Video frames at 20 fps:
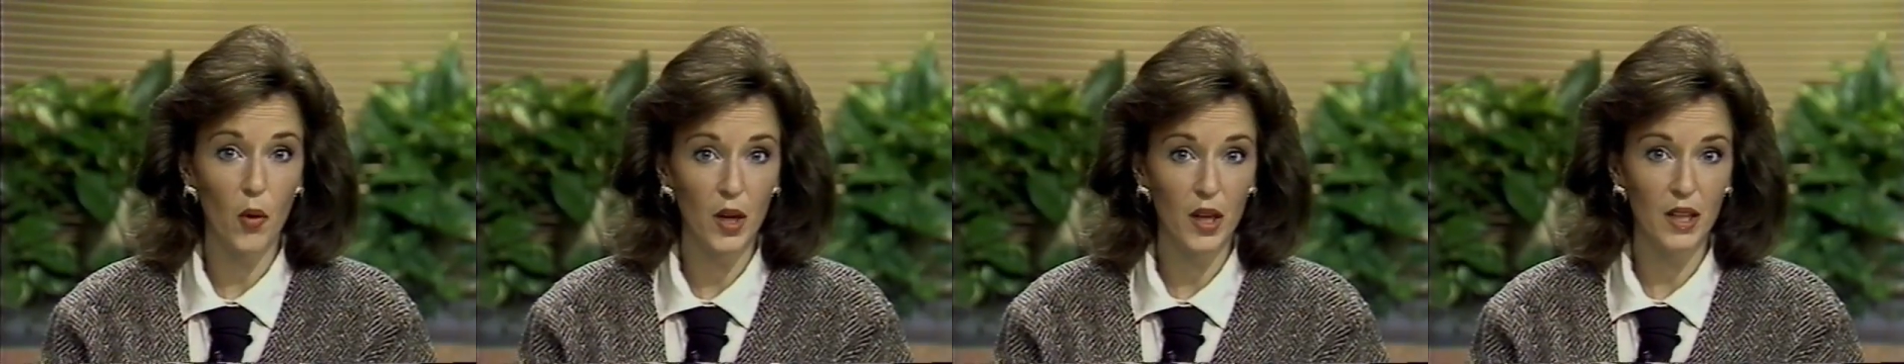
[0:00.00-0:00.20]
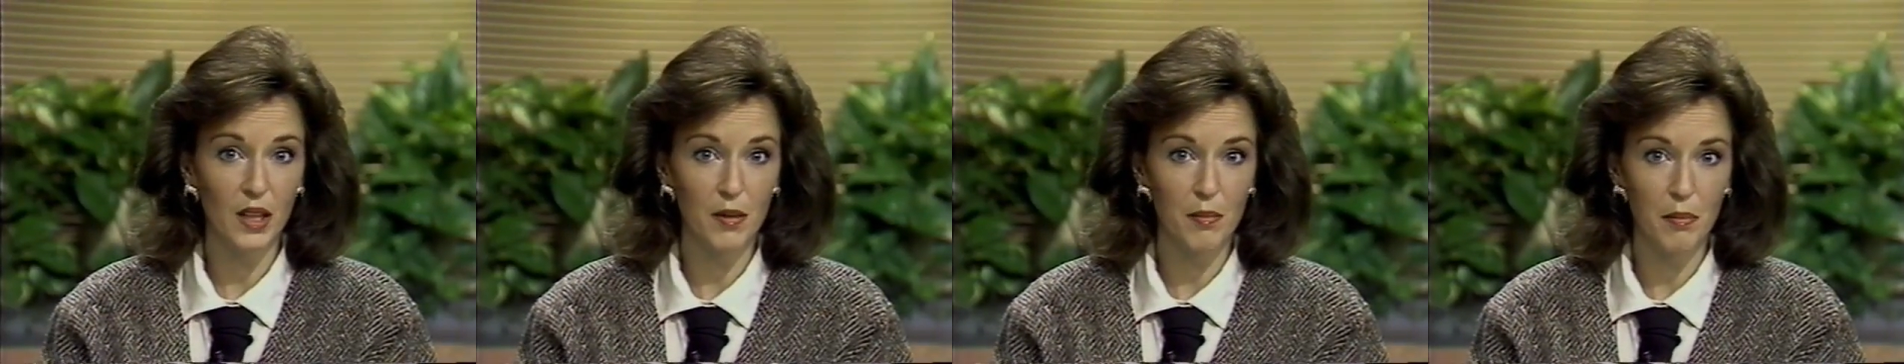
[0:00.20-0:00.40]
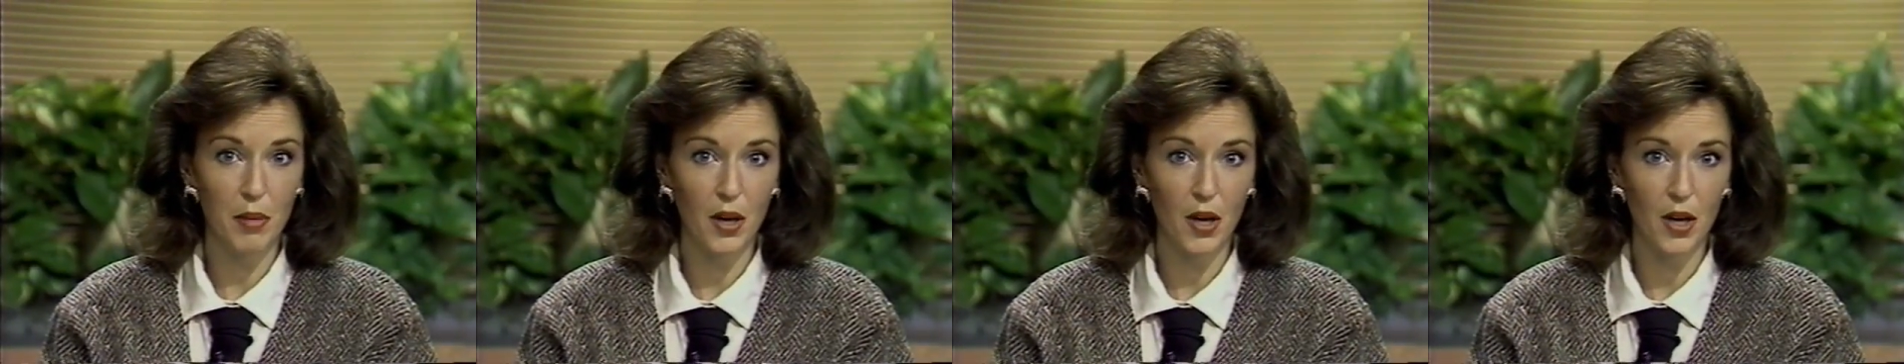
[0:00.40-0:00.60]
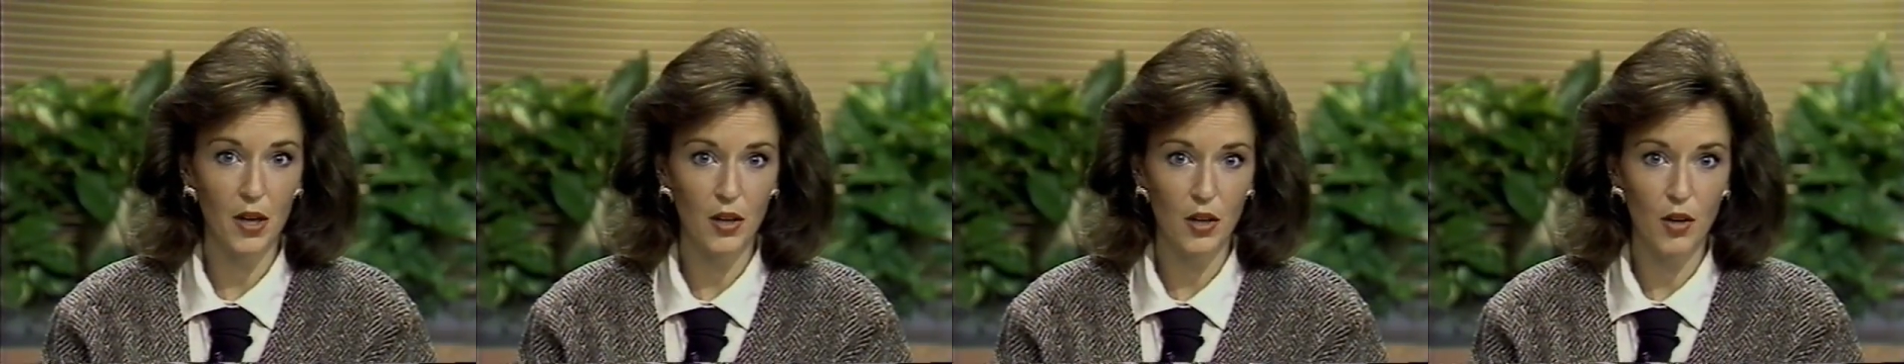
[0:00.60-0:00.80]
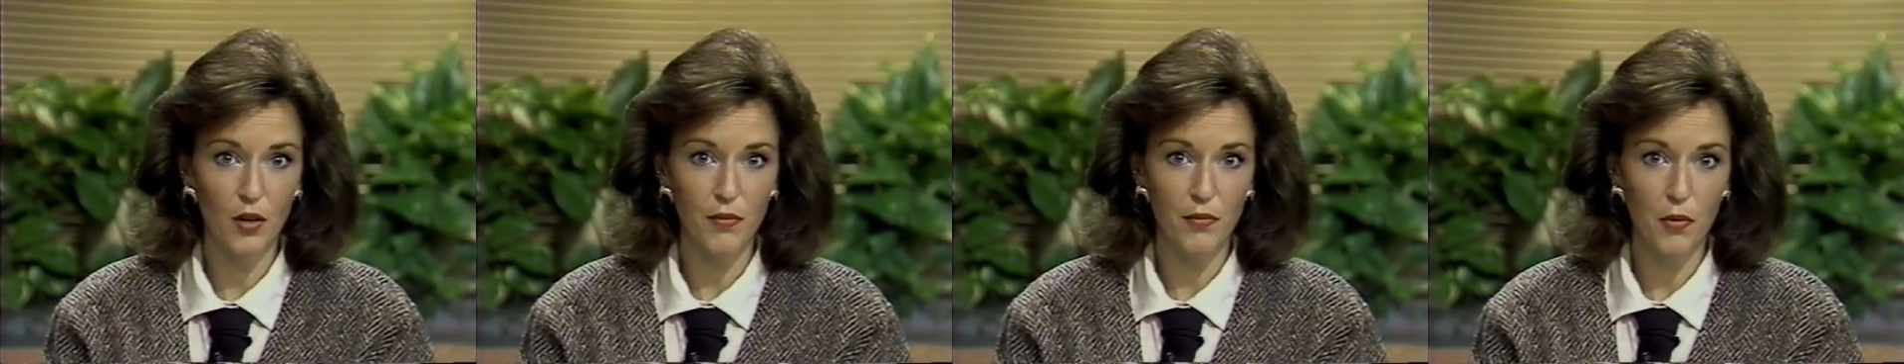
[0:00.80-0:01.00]
oil
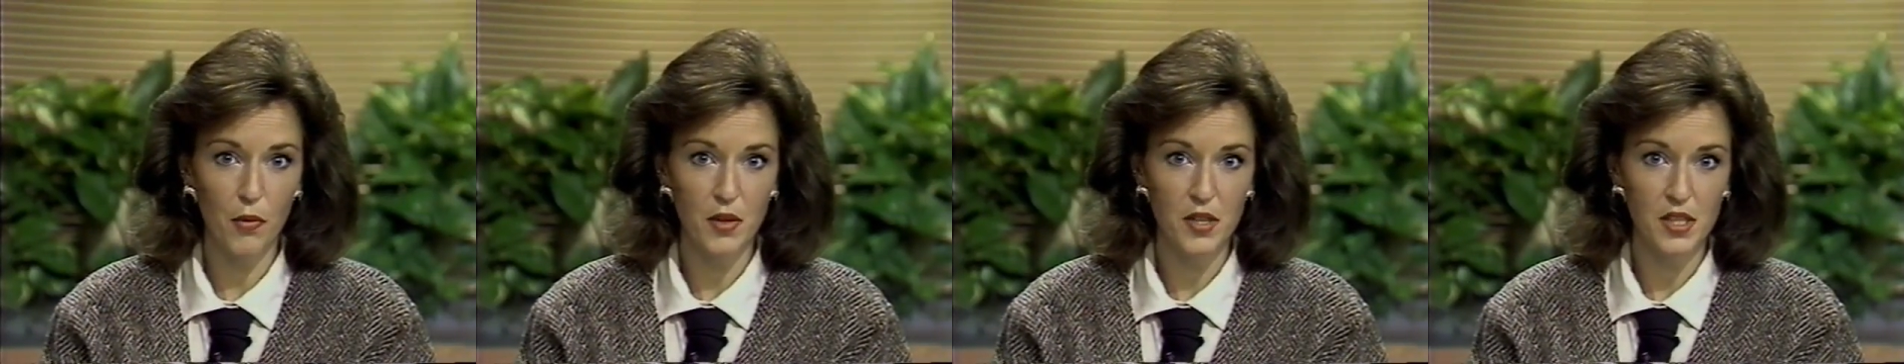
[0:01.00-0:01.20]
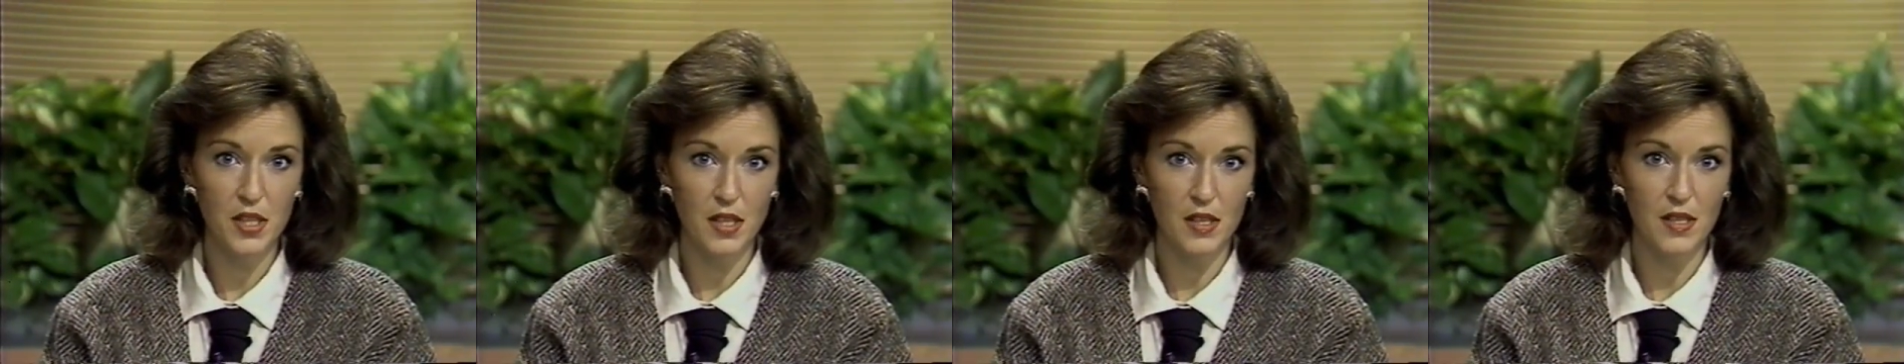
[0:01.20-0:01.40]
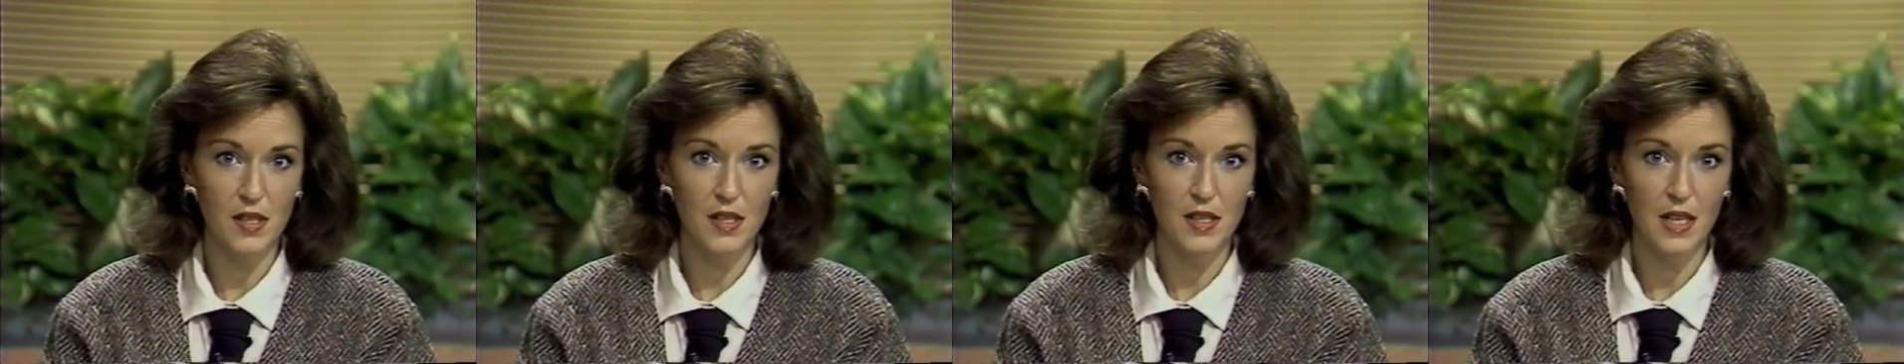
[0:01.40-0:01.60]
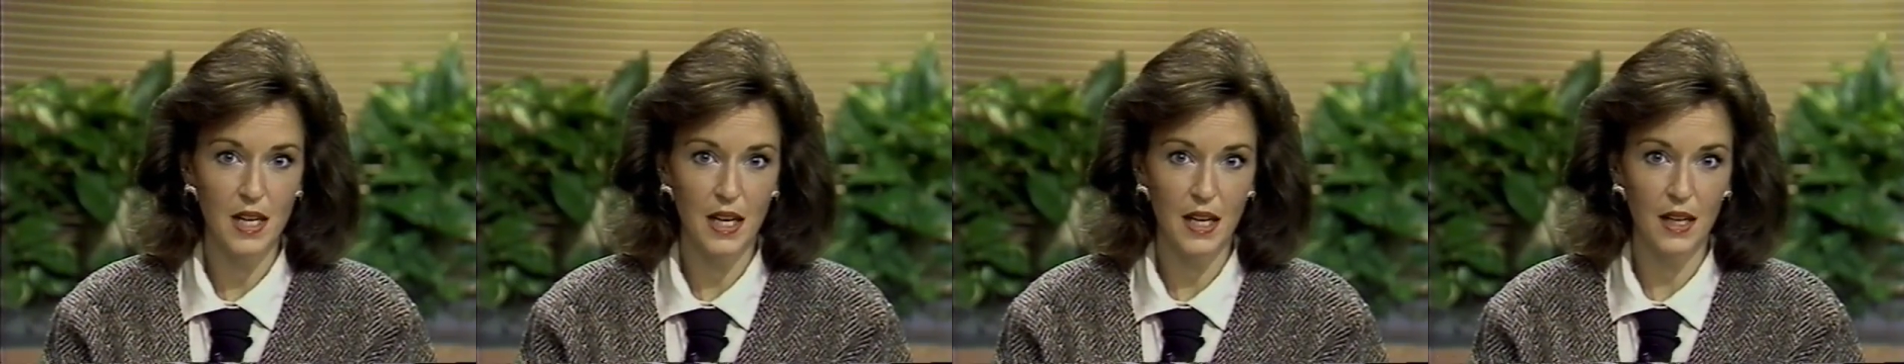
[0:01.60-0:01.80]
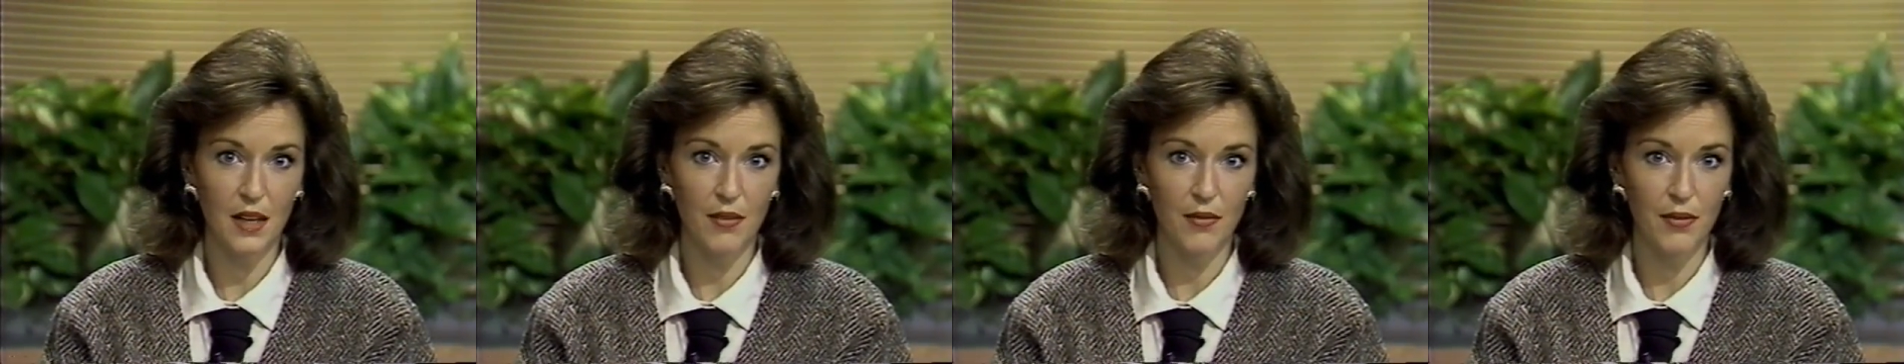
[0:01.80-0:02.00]
embargo forced us to
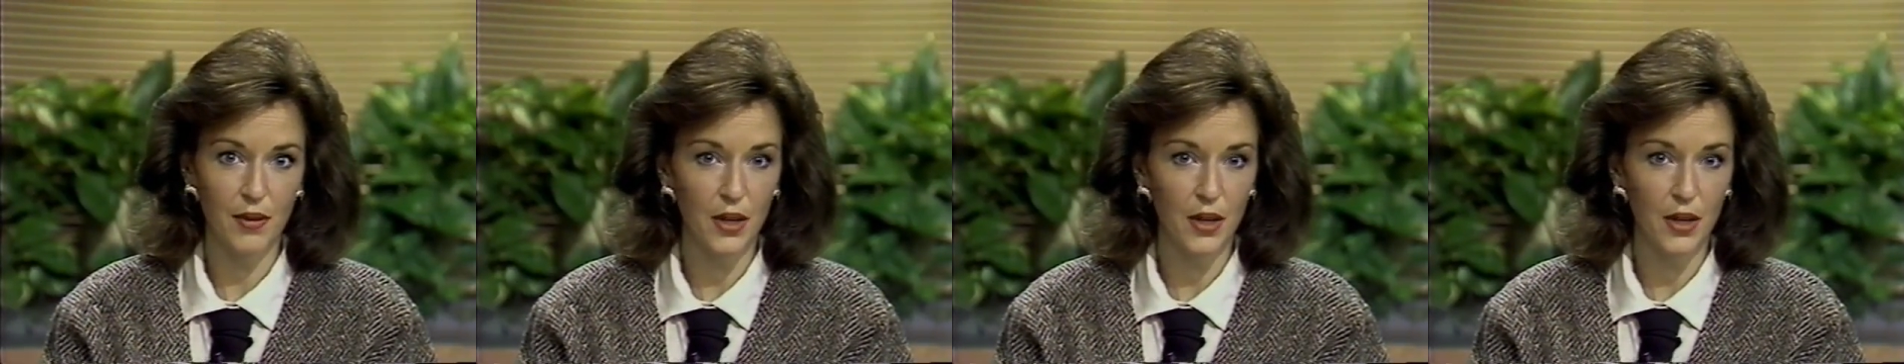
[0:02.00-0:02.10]
take a